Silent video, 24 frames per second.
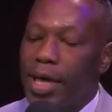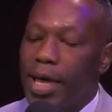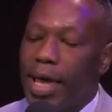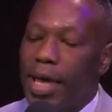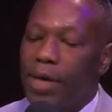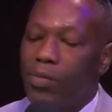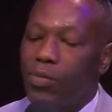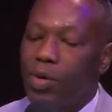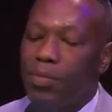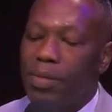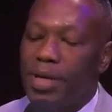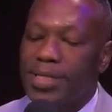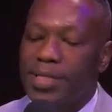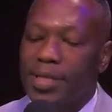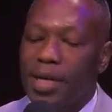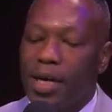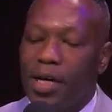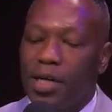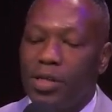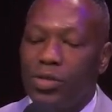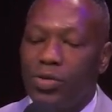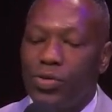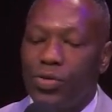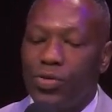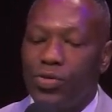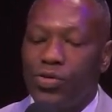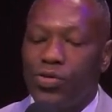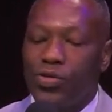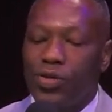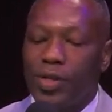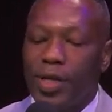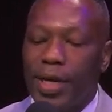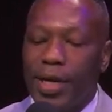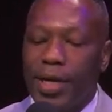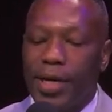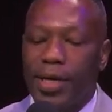And we must
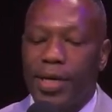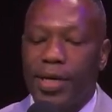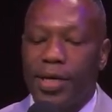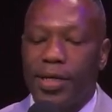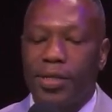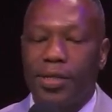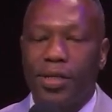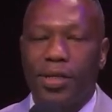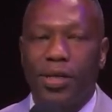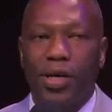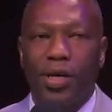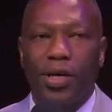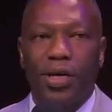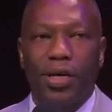understand